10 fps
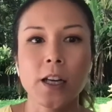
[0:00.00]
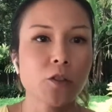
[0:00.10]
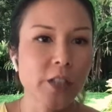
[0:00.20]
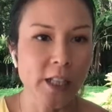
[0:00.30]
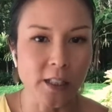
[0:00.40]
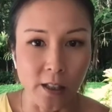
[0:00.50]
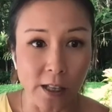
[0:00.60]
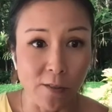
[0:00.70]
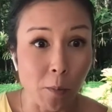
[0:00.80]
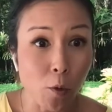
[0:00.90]
you know, taking the
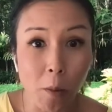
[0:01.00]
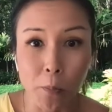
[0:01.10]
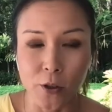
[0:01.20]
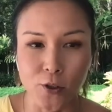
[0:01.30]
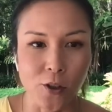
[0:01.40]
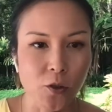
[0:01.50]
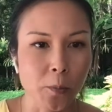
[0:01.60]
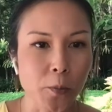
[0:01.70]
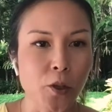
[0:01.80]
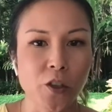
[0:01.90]
lead from corporate to
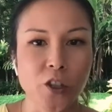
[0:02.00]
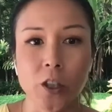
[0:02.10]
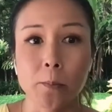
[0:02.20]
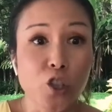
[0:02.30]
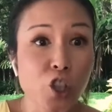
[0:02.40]
entrepreneurship,